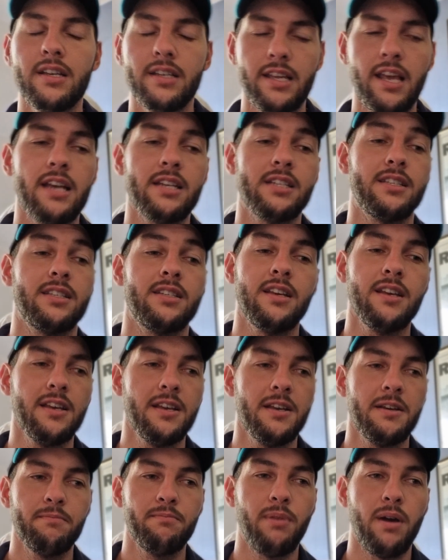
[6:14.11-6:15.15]
Yes.
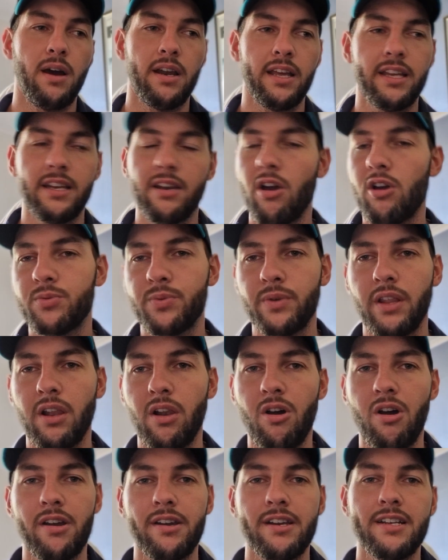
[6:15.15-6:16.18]
But he knows where the
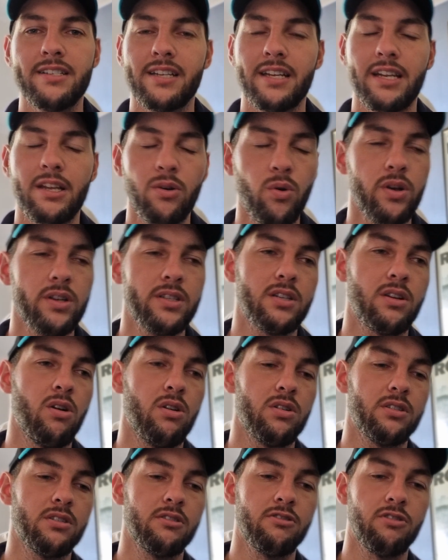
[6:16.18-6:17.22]
line is, and he always
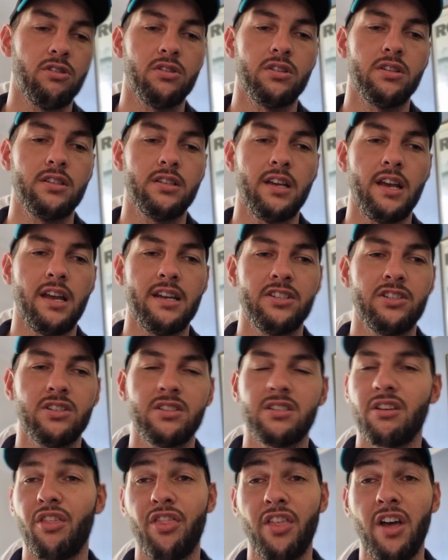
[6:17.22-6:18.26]
crosses it, and he's
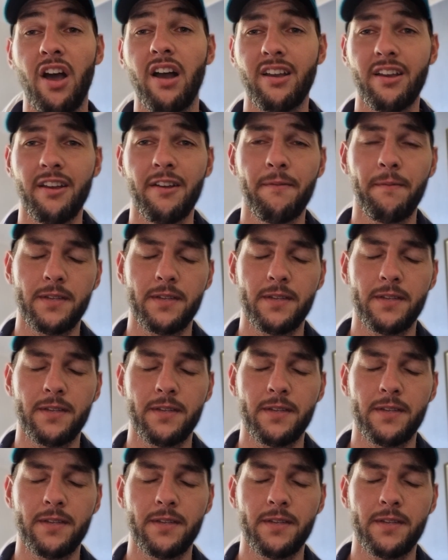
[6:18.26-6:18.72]
just a thug.